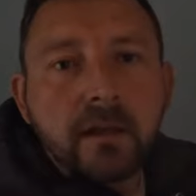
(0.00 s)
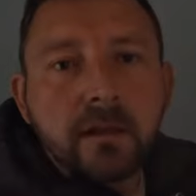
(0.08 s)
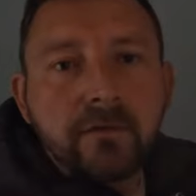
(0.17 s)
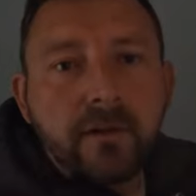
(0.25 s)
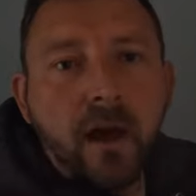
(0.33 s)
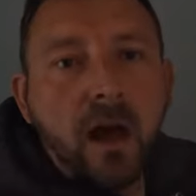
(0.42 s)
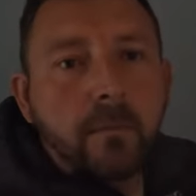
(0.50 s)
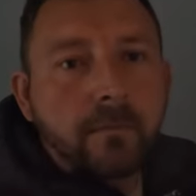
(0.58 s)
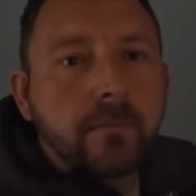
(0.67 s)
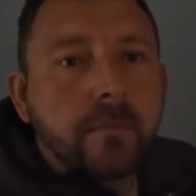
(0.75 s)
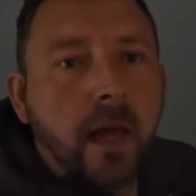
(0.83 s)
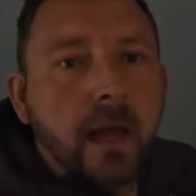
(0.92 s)
the
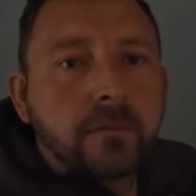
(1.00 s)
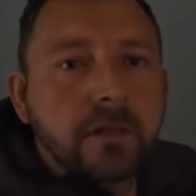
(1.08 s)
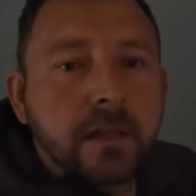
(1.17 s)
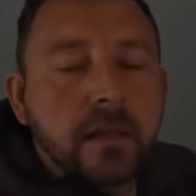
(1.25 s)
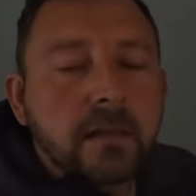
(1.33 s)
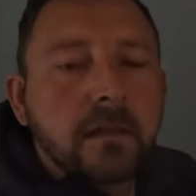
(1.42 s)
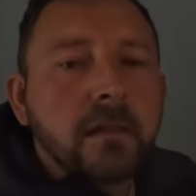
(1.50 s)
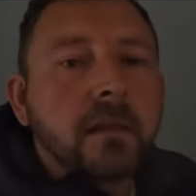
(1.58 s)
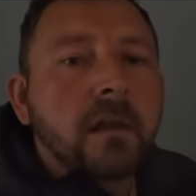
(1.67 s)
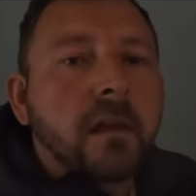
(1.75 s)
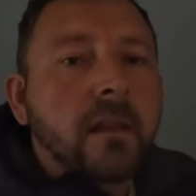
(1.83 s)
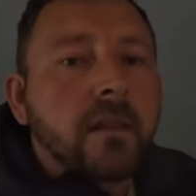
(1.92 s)
farmhouse thing,
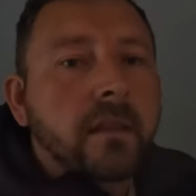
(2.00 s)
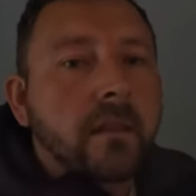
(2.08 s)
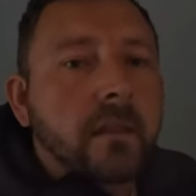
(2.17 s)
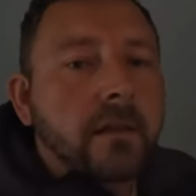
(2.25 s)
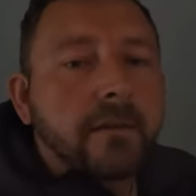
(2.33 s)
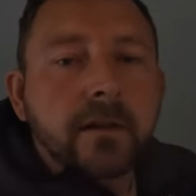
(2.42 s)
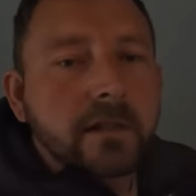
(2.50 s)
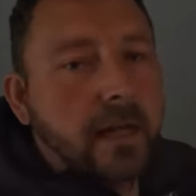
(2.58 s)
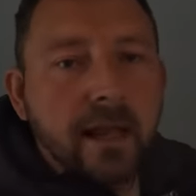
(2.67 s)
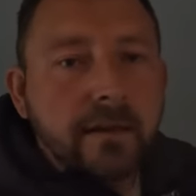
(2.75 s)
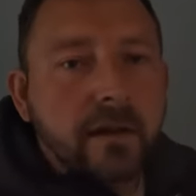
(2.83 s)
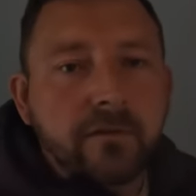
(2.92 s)
they're
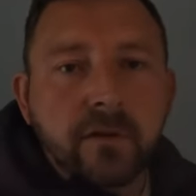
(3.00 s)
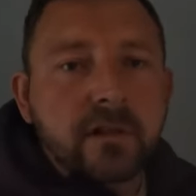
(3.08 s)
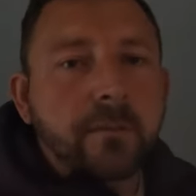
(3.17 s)
scattered everywhere.